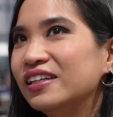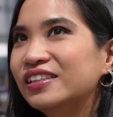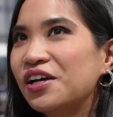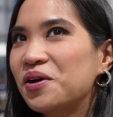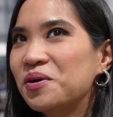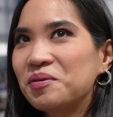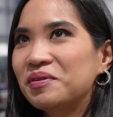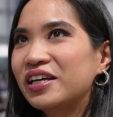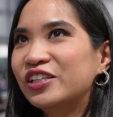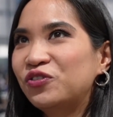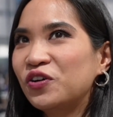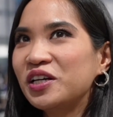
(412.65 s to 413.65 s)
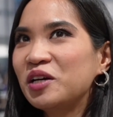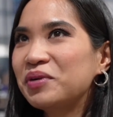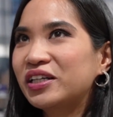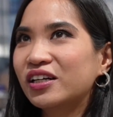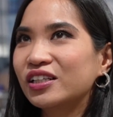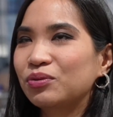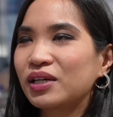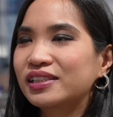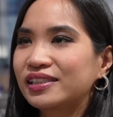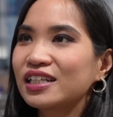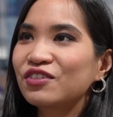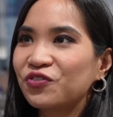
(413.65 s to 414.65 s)
So it's funny because we are
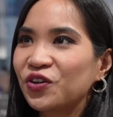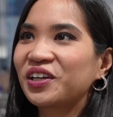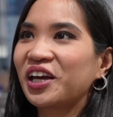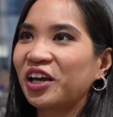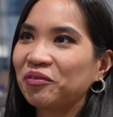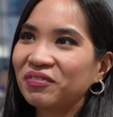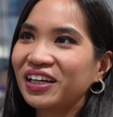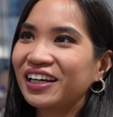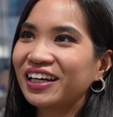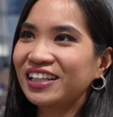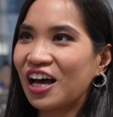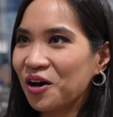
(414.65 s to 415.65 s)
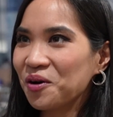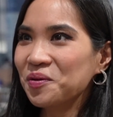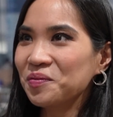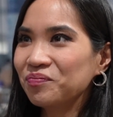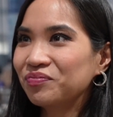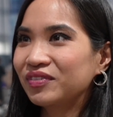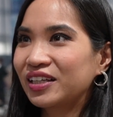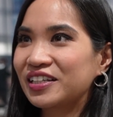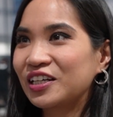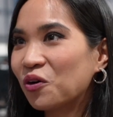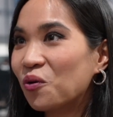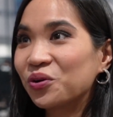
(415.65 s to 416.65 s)
still in the game now,
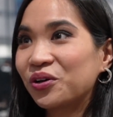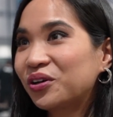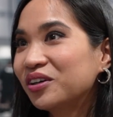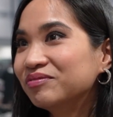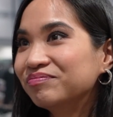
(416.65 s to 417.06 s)
getting older.